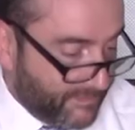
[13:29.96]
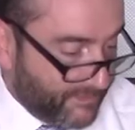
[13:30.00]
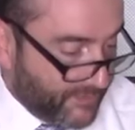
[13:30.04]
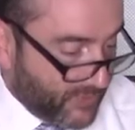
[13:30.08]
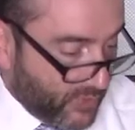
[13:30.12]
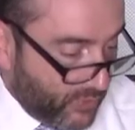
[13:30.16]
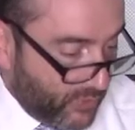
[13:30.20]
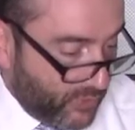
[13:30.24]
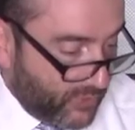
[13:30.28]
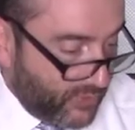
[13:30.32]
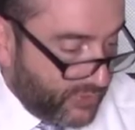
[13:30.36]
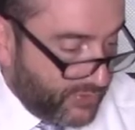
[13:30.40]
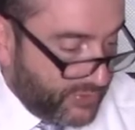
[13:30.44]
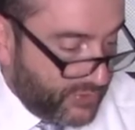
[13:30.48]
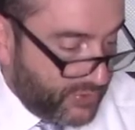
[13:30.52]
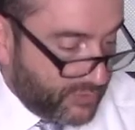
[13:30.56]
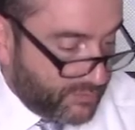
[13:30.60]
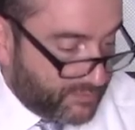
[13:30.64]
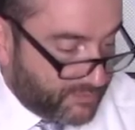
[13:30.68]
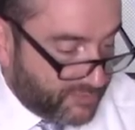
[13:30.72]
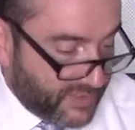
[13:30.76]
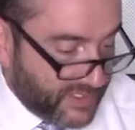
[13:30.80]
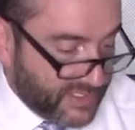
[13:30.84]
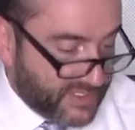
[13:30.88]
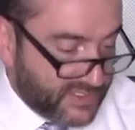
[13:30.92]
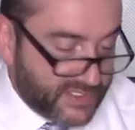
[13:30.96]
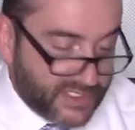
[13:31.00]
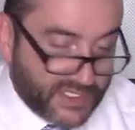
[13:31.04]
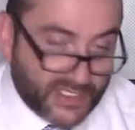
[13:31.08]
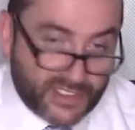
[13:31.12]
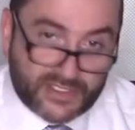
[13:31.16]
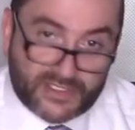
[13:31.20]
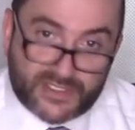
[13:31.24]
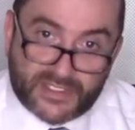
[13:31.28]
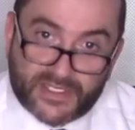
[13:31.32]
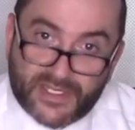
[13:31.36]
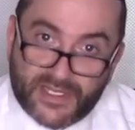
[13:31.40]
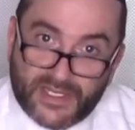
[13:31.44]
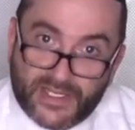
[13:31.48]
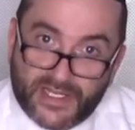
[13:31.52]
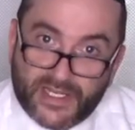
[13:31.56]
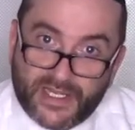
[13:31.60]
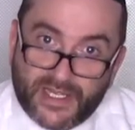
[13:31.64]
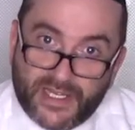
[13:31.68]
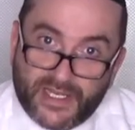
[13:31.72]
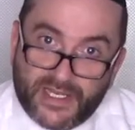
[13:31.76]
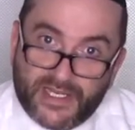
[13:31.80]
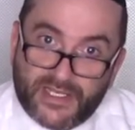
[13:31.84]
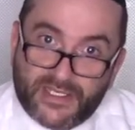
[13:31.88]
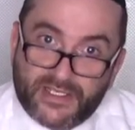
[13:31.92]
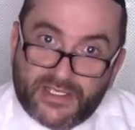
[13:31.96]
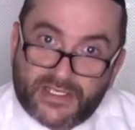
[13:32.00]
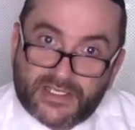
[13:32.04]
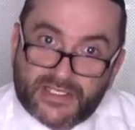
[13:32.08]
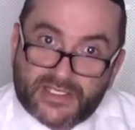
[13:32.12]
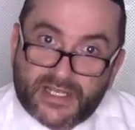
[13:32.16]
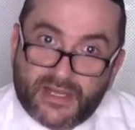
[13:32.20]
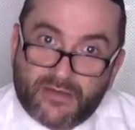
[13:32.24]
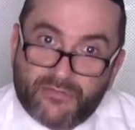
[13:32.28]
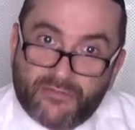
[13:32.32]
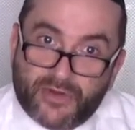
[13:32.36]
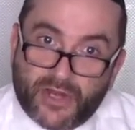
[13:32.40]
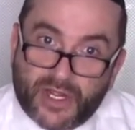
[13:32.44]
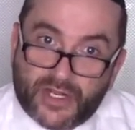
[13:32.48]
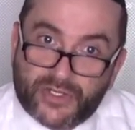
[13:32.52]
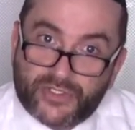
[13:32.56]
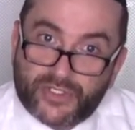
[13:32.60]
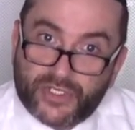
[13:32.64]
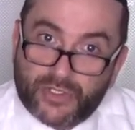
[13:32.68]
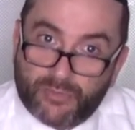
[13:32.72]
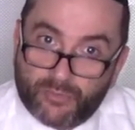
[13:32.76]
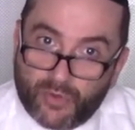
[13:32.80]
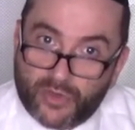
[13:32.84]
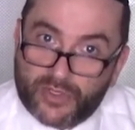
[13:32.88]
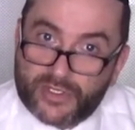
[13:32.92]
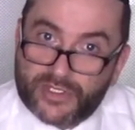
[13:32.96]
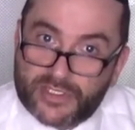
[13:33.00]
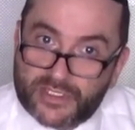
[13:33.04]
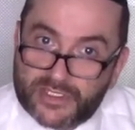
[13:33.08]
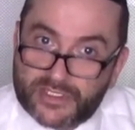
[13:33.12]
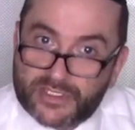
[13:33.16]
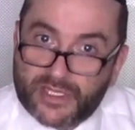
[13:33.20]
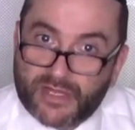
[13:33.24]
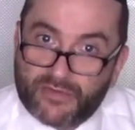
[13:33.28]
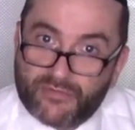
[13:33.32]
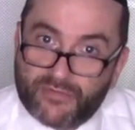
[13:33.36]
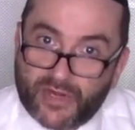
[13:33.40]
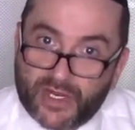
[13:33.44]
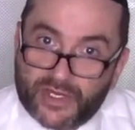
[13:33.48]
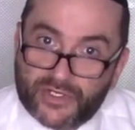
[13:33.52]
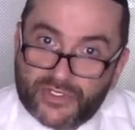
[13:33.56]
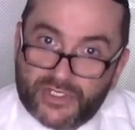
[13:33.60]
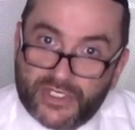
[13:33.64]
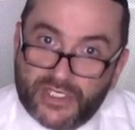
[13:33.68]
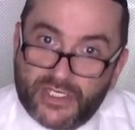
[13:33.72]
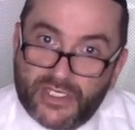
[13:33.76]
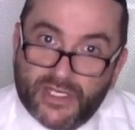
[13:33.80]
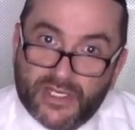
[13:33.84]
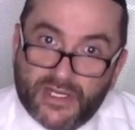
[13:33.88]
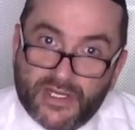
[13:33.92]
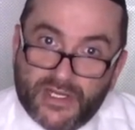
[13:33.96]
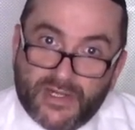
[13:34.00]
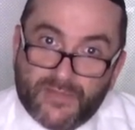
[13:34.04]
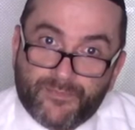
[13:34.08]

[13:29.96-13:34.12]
or you print it in Ksav Rashi. What is Ksav Rashi?